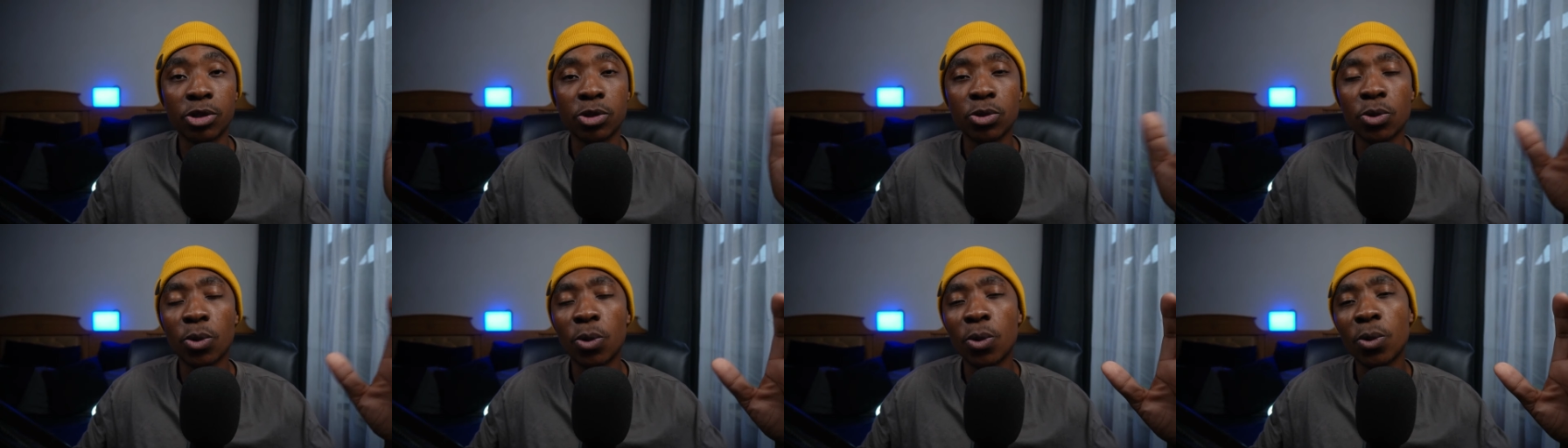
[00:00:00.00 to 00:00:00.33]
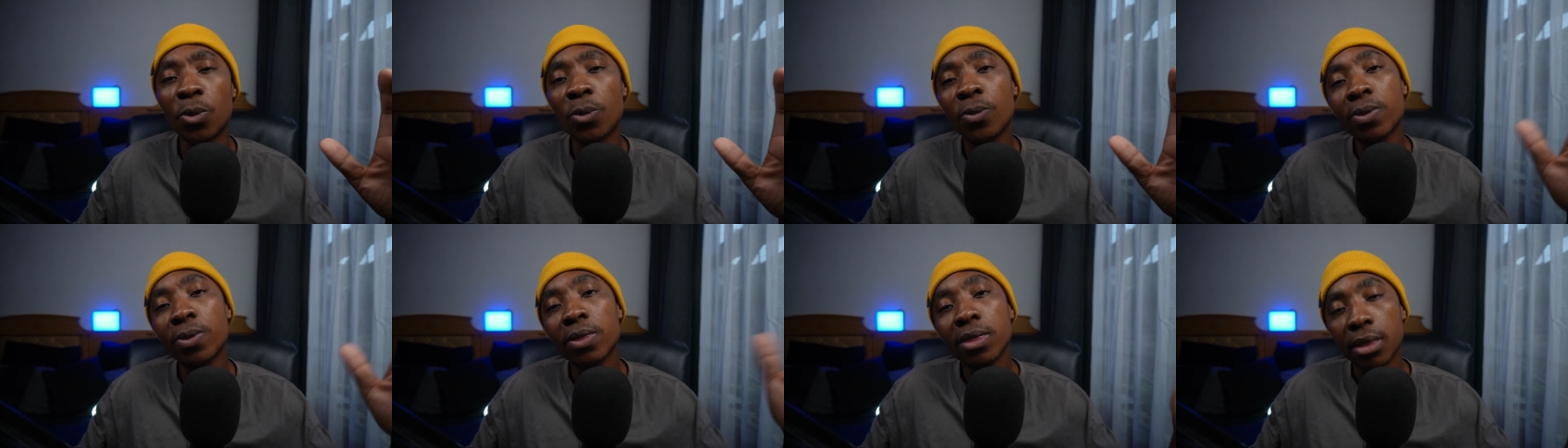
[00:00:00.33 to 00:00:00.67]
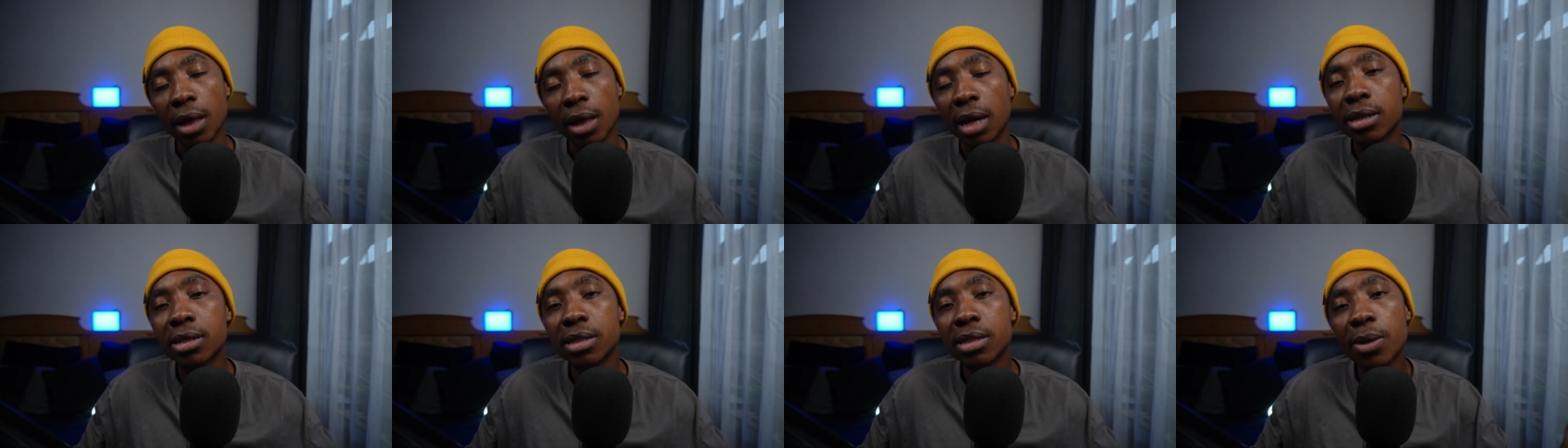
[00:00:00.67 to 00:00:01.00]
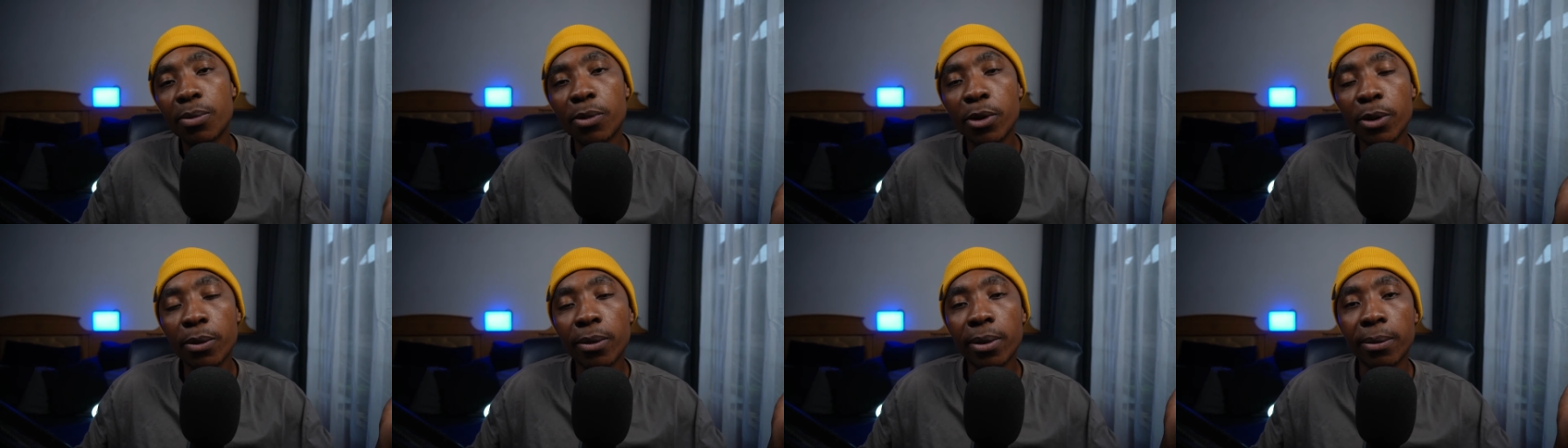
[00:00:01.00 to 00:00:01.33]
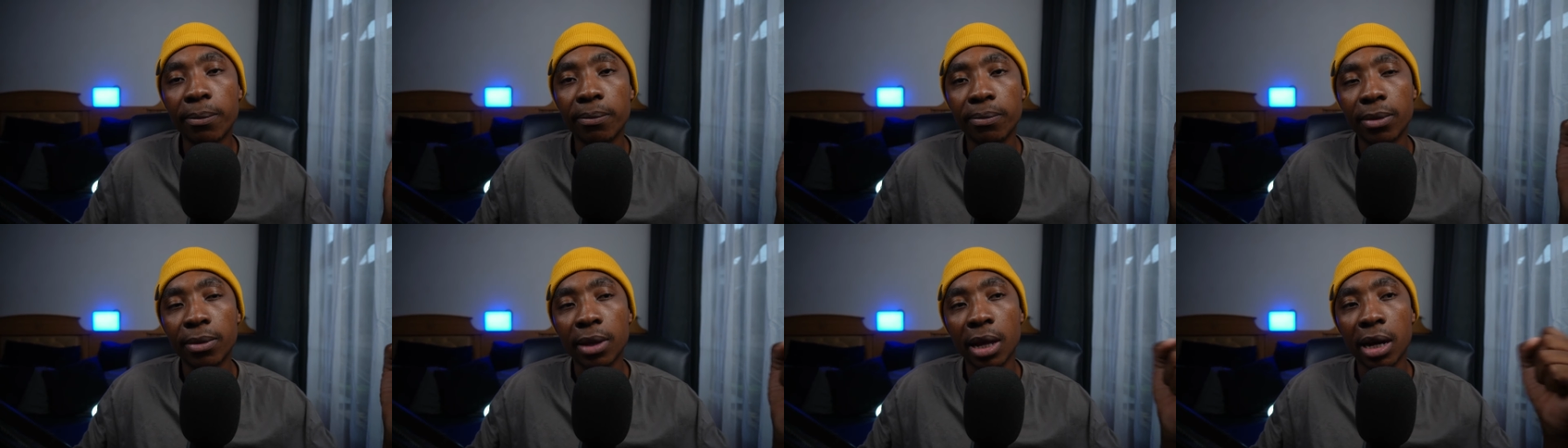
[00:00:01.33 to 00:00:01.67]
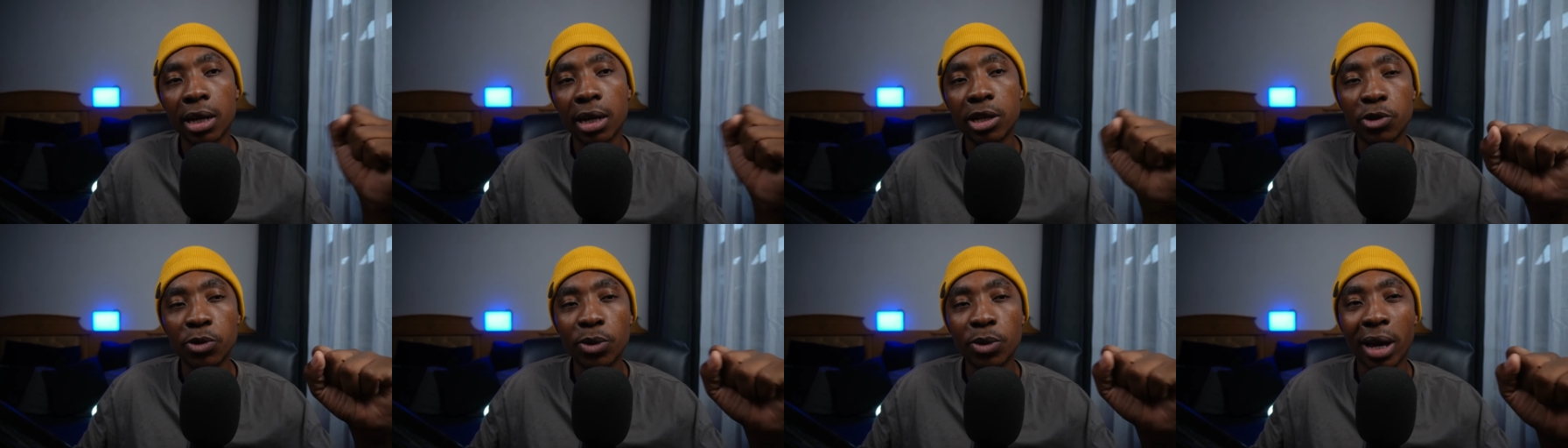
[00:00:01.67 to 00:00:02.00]
So that is the problem that
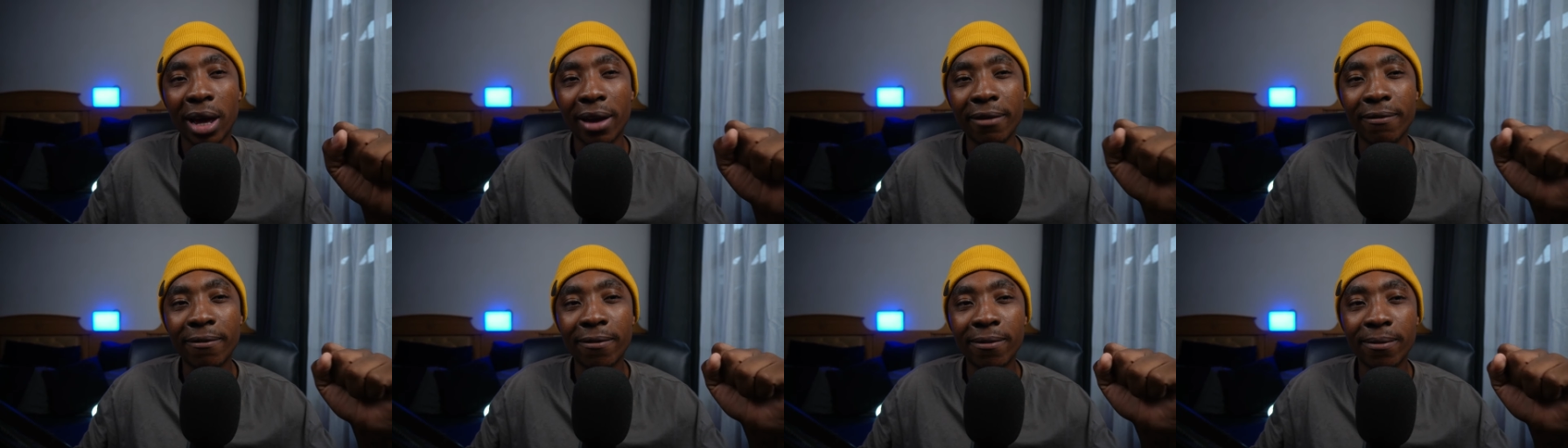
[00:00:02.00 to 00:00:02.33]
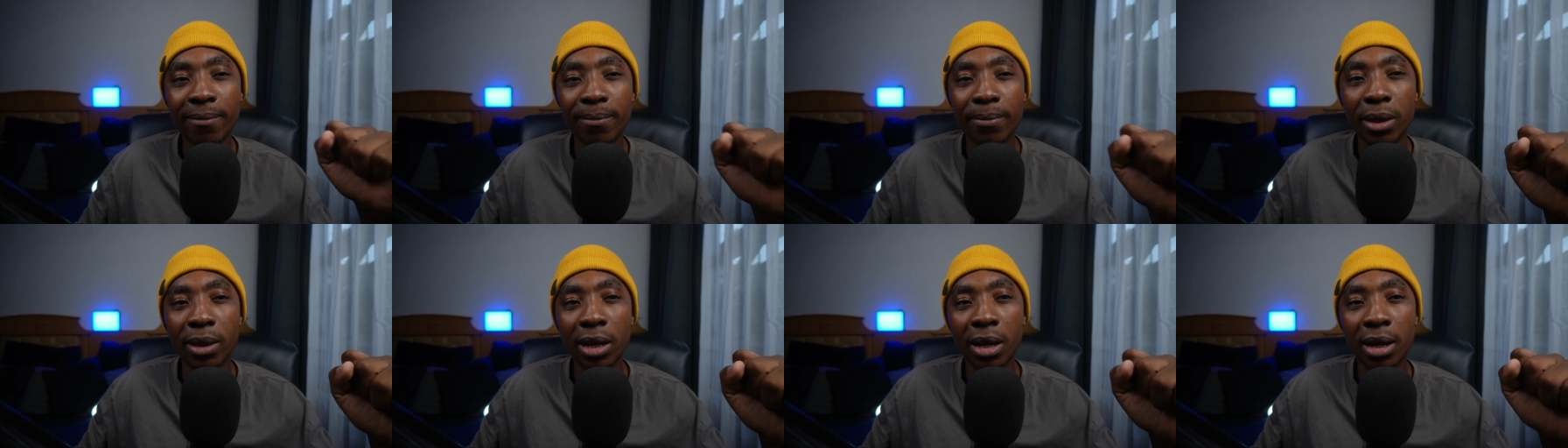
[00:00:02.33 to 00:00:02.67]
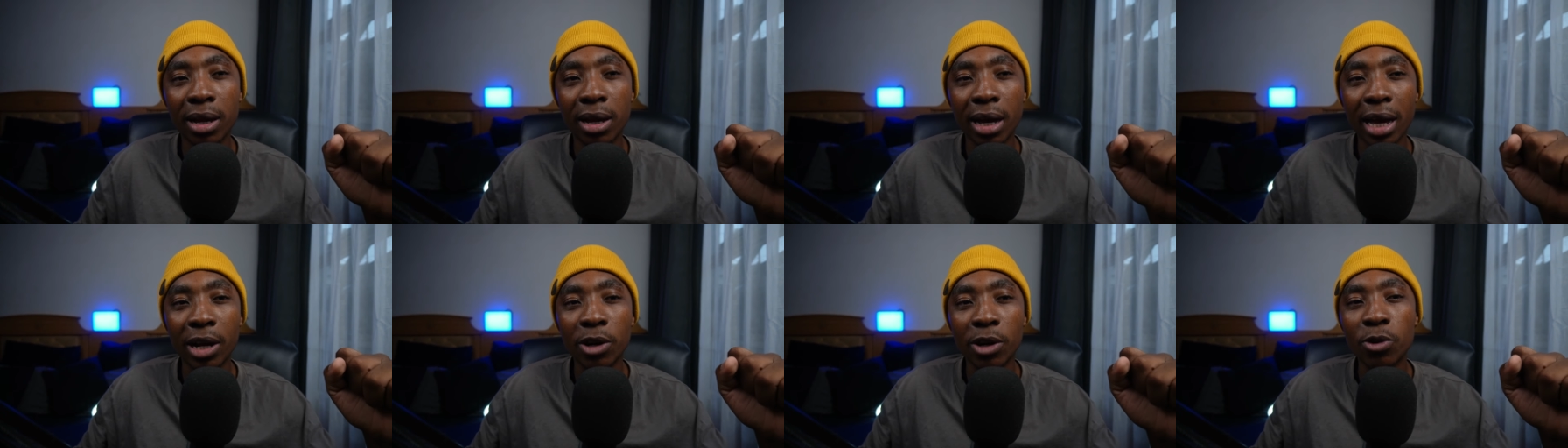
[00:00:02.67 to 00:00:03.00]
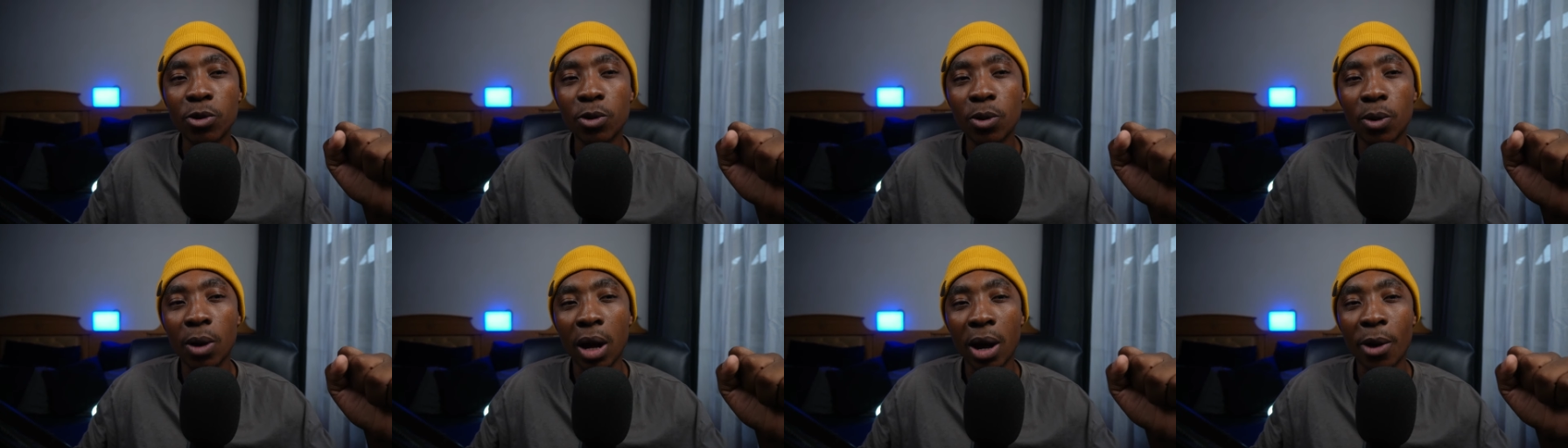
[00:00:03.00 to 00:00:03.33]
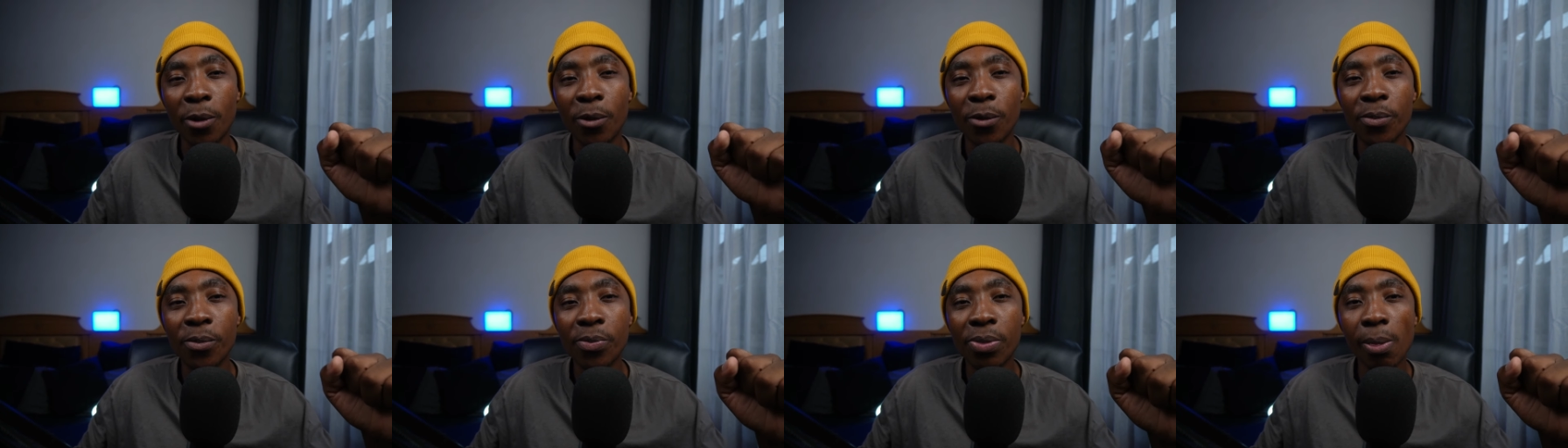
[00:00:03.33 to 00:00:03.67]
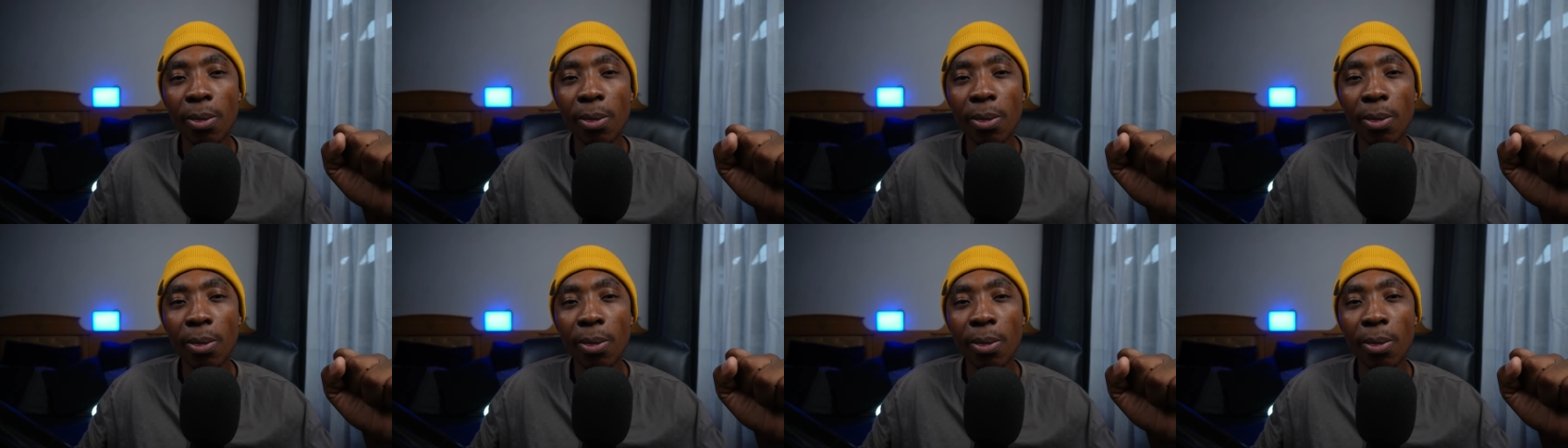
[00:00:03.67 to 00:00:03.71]
I do have. I don't know how